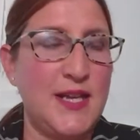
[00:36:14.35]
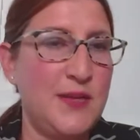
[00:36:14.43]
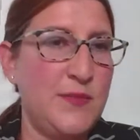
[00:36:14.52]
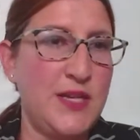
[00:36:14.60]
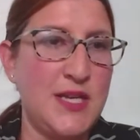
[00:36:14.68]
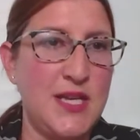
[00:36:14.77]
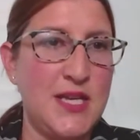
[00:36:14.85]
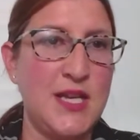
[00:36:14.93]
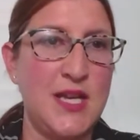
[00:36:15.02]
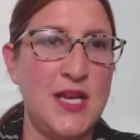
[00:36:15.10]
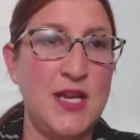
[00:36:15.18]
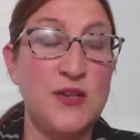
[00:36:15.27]

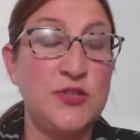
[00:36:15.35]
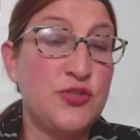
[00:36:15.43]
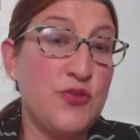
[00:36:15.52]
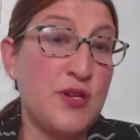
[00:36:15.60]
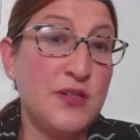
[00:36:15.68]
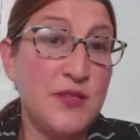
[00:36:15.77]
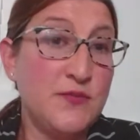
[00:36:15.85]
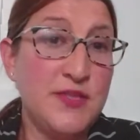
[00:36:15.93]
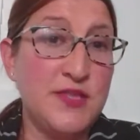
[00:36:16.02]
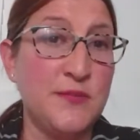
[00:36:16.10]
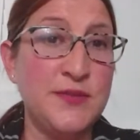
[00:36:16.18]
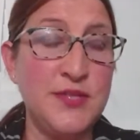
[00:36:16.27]
Anybody struggling with
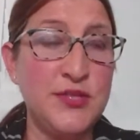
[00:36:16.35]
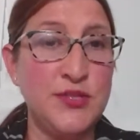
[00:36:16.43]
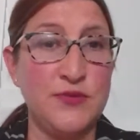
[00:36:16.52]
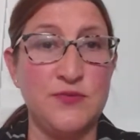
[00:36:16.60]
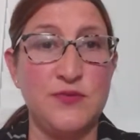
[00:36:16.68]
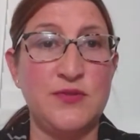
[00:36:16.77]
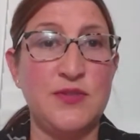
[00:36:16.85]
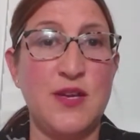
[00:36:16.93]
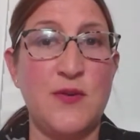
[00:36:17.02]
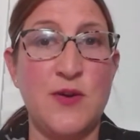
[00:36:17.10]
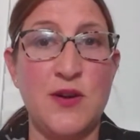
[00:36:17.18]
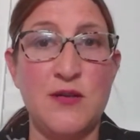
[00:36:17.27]
substance use
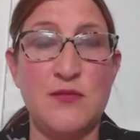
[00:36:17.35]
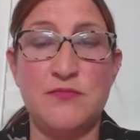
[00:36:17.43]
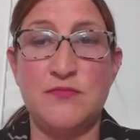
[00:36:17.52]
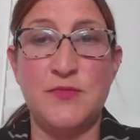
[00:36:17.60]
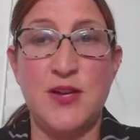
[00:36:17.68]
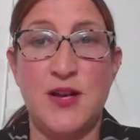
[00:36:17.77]
or